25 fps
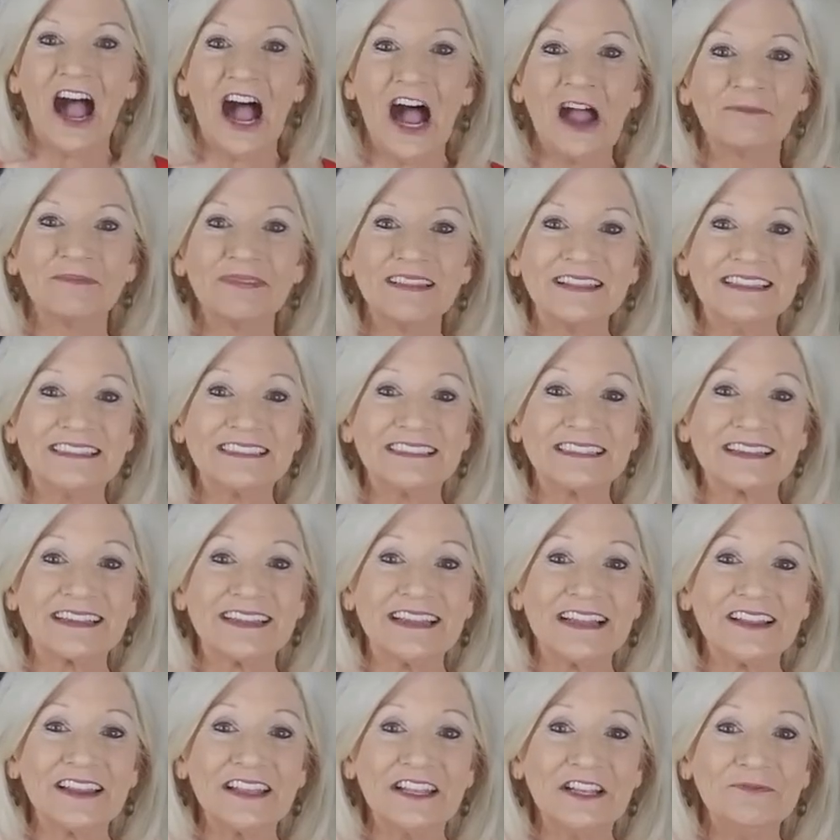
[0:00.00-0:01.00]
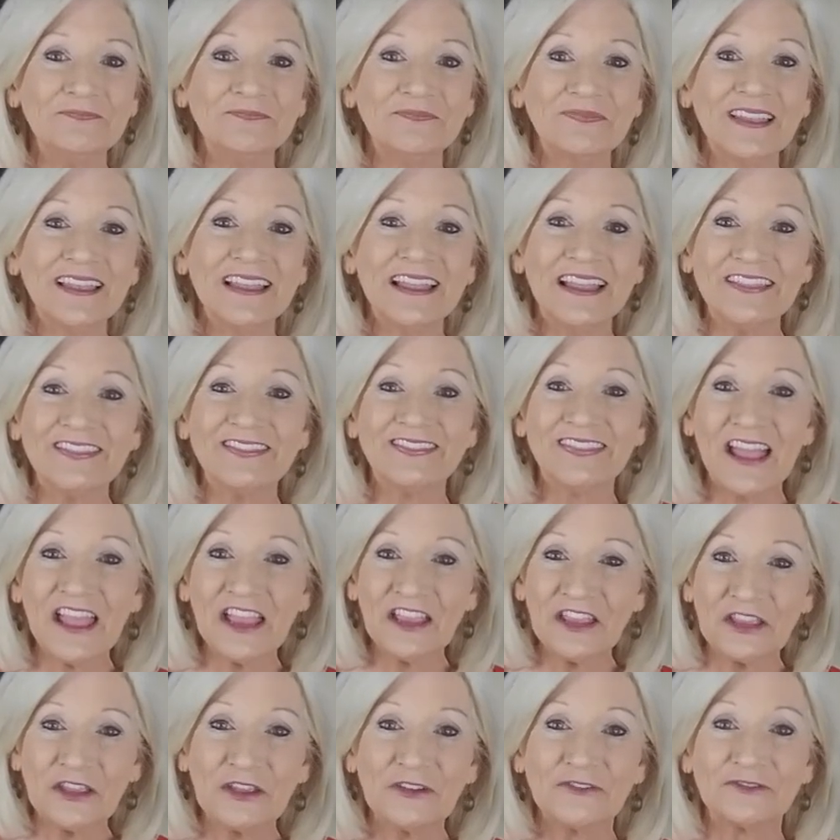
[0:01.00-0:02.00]
I'm Lisa Kelly, and
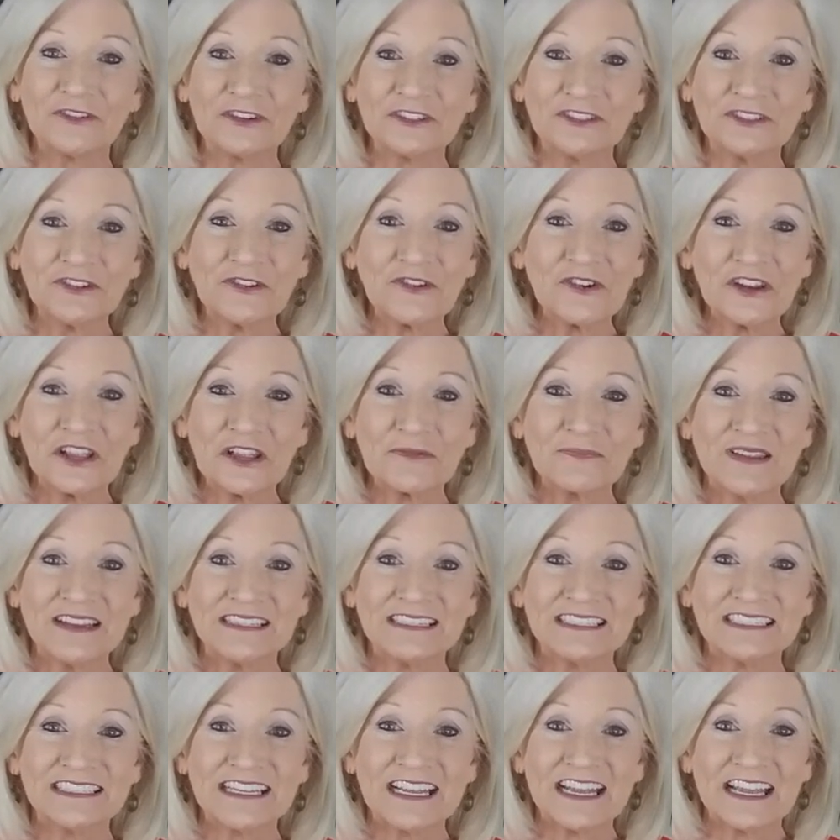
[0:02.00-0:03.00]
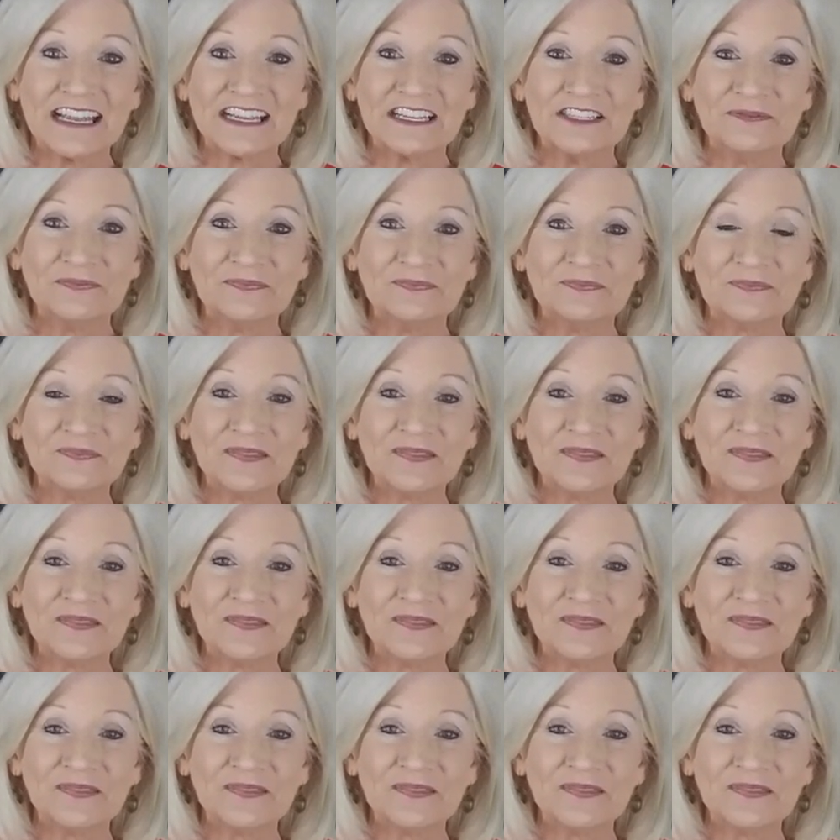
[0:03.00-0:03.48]
thank you for joining me today.